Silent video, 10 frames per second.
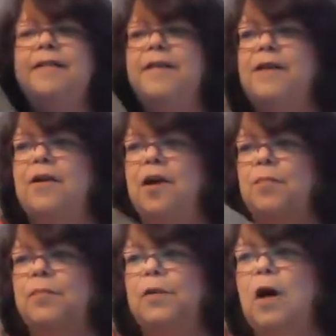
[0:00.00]
There are
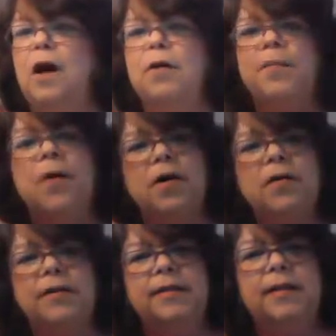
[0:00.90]
blog
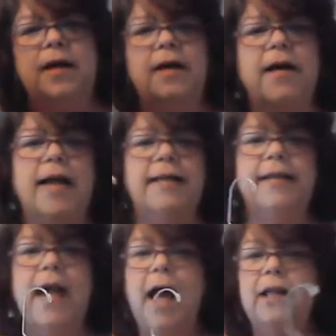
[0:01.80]
posts and
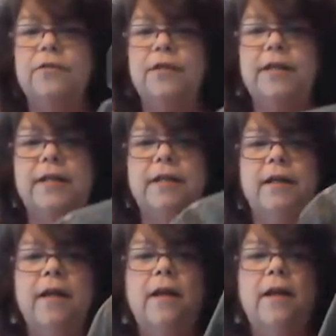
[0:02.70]
gallery
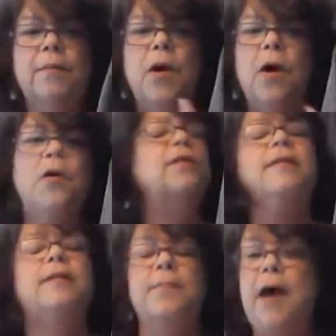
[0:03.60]

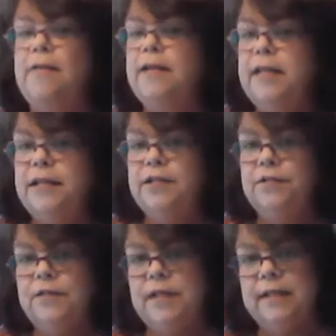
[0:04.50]
posts about each of
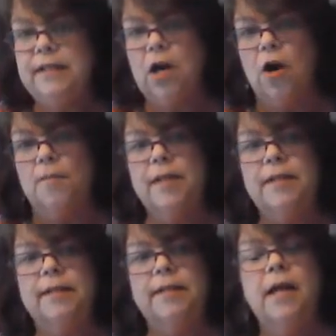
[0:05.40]
these
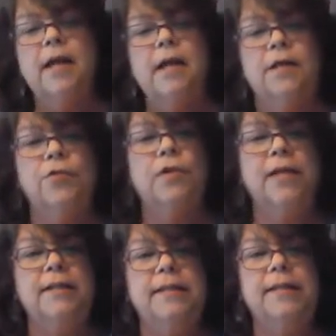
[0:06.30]
garments. You
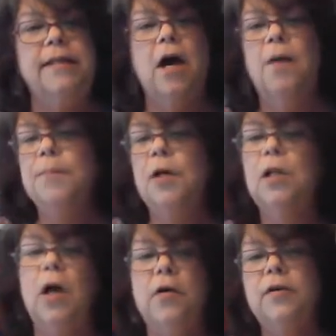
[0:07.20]
can see up
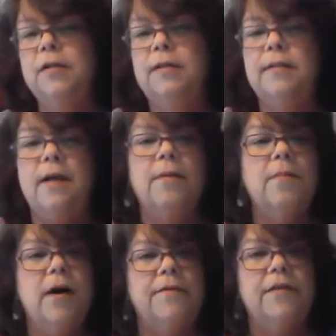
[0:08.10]
close some
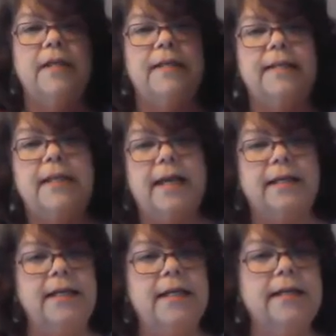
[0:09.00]
of these
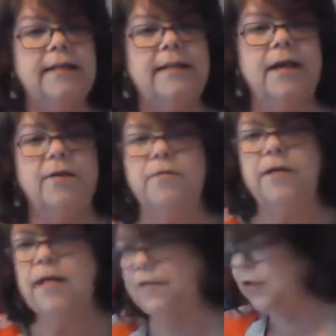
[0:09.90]
techniques that we have